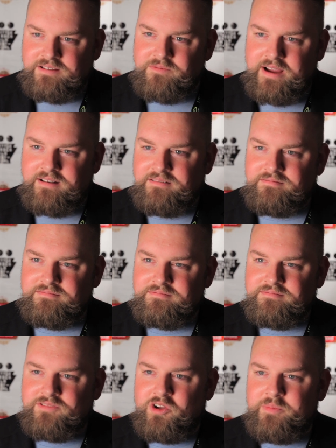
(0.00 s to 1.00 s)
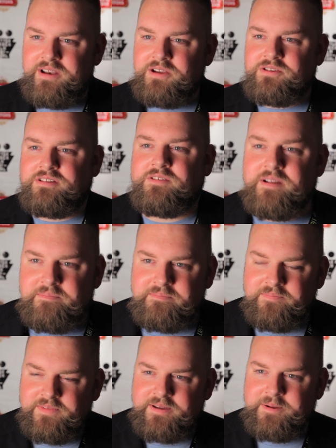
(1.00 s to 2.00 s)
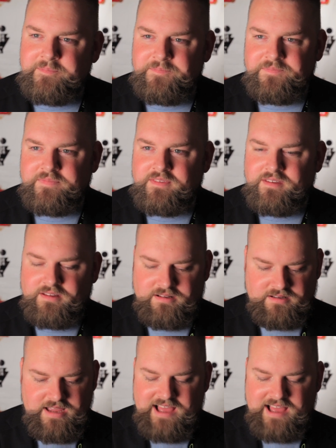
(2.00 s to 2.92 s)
the right culmination, the right